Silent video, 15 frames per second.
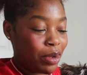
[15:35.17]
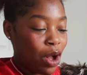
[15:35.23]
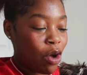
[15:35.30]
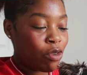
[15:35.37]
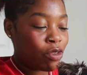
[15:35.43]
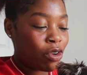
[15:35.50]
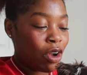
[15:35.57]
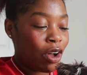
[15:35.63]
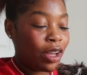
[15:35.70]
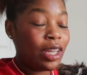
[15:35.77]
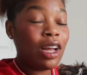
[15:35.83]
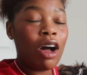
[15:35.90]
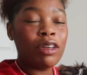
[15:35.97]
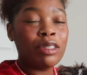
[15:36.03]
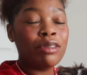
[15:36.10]
but overall,
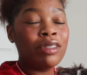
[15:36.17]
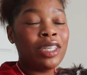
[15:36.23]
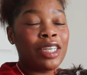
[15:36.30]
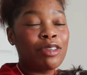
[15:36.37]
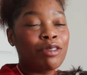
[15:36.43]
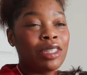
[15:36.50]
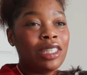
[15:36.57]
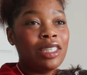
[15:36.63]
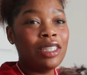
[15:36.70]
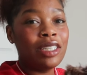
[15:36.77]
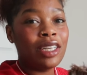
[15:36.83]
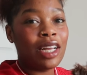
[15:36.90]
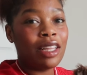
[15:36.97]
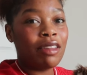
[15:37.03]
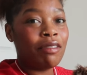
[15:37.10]
he also did really
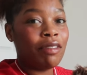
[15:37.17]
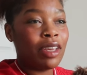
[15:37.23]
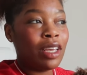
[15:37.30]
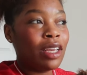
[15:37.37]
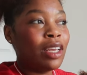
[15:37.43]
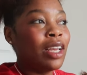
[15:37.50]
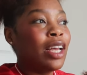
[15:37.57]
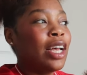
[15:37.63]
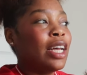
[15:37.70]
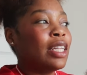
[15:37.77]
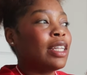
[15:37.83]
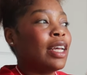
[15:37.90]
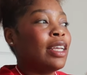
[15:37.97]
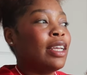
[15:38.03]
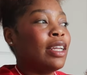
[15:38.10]
good at the vet.
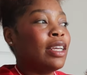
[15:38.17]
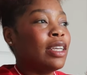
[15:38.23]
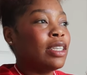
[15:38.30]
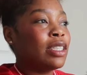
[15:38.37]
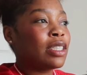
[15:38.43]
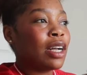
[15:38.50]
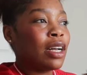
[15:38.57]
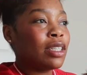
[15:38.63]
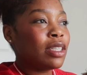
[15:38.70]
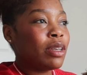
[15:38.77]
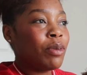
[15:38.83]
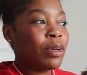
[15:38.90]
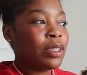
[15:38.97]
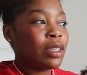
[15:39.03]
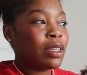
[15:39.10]
Like getting his shots, he
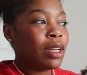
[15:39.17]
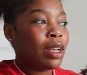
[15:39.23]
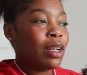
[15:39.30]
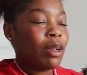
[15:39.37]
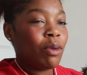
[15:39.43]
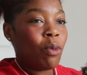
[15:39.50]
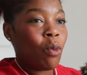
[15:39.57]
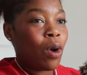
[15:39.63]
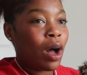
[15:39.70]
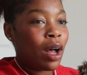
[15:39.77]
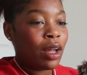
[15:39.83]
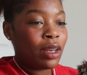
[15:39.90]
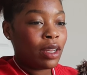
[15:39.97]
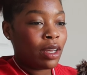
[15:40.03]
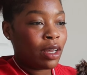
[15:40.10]
wasn't like
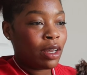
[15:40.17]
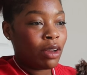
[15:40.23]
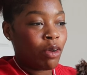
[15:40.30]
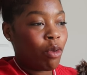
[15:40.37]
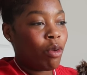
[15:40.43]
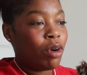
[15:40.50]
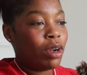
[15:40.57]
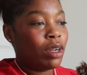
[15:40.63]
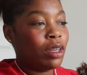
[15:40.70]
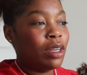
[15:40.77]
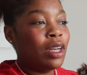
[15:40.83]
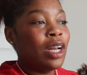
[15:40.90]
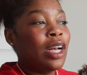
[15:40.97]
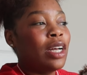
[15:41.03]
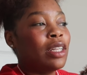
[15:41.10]
whining or
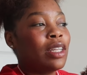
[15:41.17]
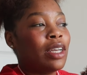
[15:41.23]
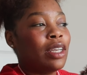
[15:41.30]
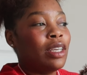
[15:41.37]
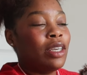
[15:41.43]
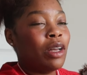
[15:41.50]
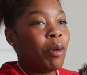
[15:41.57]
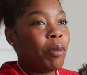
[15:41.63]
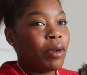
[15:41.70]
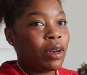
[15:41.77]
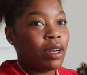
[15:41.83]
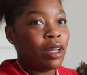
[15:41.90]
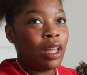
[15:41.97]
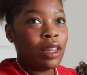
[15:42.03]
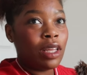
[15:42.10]
like yelping
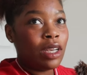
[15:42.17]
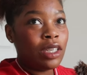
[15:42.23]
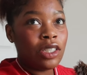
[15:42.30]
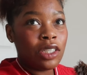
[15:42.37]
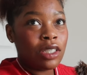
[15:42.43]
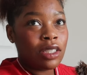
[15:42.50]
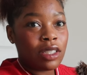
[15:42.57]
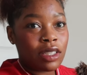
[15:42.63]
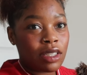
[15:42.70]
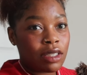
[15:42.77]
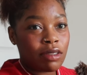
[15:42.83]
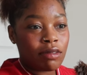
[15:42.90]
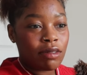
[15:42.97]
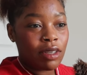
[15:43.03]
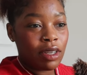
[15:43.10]
or nothing. He just,
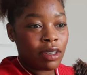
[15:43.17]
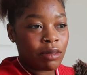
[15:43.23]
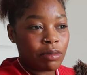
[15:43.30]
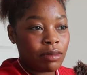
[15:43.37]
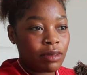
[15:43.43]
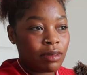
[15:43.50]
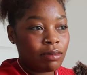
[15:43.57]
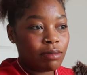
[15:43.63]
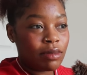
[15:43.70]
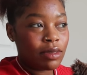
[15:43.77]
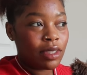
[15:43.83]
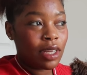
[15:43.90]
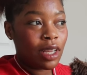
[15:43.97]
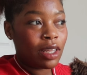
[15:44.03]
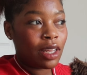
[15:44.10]
you know,
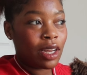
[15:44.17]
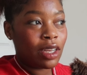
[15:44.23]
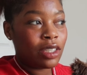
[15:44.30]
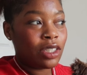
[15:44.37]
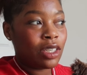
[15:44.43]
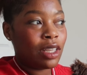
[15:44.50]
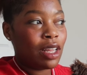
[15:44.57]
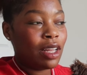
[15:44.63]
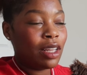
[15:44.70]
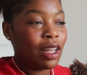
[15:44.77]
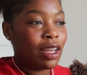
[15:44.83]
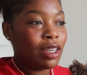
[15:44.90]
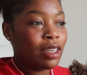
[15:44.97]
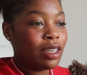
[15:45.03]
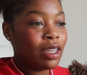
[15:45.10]
took it like a G. They
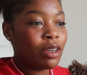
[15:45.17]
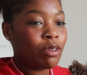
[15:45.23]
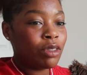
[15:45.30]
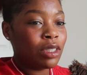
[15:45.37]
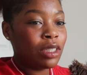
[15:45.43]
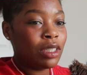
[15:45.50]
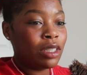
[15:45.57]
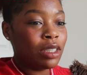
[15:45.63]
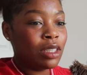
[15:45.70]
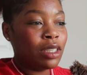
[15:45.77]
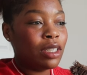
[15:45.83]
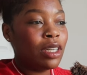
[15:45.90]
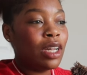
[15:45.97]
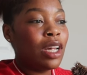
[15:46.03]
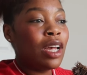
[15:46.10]
like did really
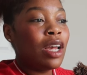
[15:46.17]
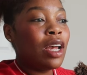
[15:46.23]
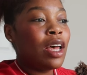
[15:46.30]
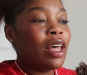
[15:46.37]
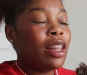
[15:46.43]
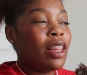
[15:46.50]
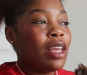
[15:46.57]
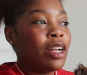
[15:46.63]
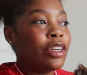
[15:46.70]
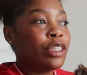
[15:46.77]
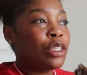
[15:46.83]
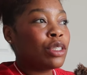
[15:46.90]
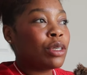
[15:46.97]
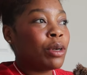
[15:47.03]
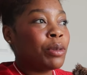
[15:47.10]
good there.
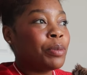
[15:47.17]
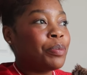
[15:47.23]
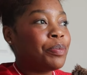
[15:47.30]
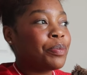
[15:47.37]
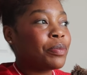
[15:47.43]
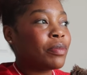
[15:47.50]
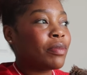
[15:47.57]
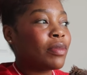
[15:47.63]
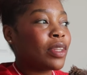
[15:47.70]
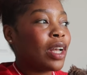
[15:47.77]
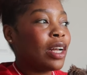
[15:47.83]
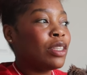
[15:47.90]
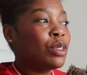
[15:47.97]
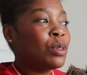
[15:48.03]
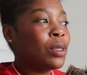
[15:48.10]
So
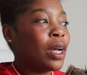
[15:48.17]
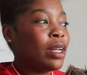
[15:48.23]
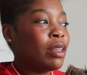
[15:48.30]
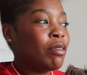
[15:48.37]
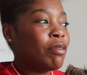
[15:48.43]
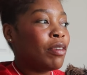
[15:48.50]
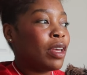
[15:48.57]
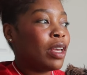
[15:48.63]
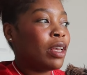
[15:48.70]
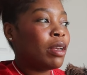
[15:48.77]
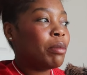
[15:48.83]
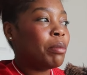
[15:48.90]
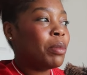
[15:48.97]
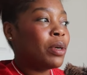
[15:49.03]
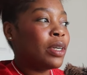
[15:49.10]
I do like the
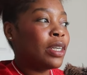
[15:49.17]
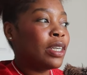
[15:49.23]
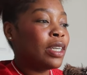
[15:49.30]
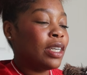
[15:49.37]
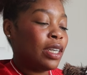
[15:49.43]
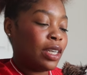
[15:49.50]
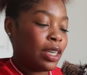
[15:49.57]
vet, but,